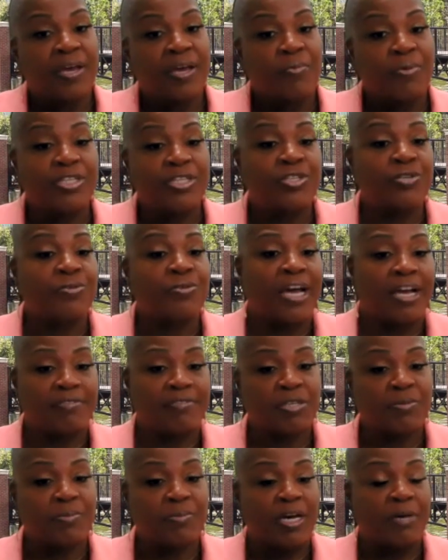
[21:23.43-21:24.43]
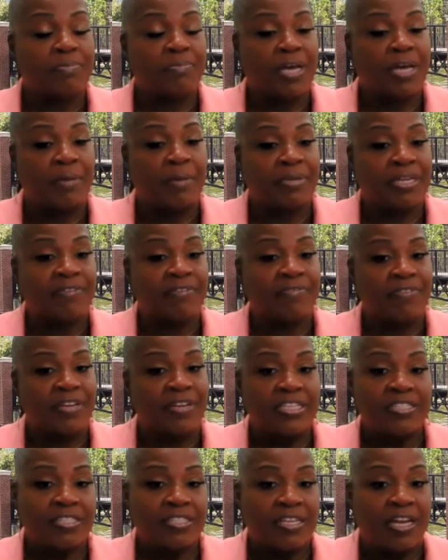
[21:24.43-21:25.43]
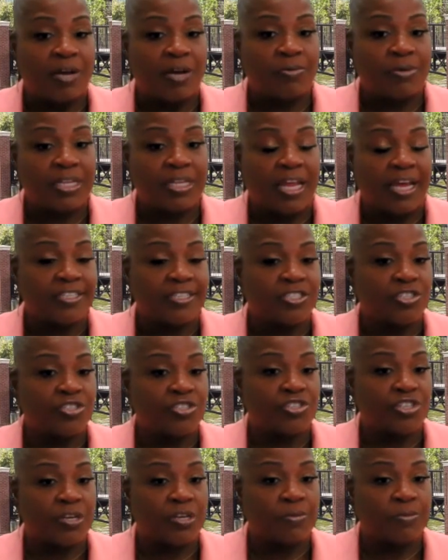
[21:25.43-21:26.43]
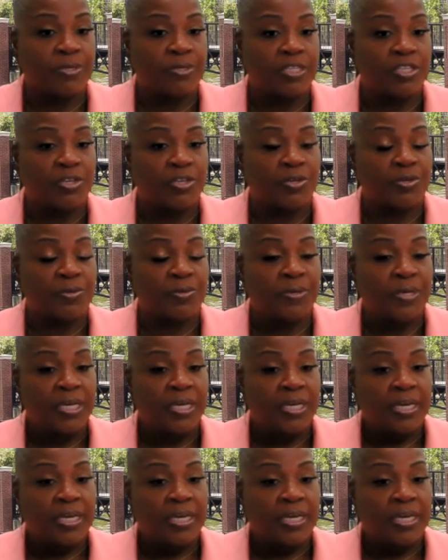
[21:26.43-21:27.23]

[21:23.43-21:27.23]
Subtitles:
We do have some upcoming events that I would like to share with you.